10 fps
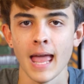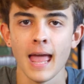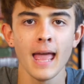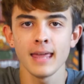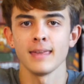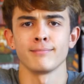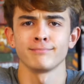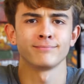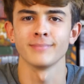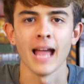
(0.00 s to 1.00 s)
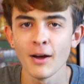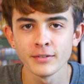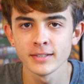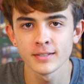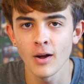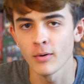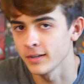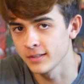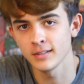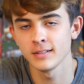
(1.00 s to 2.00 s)
Hey, how's this
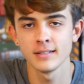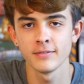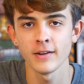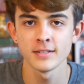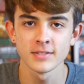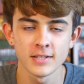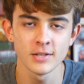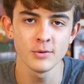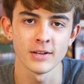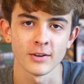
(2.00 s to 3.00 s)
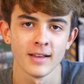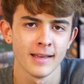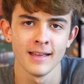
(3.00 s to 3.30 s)
going? Good, fancy seeing you here.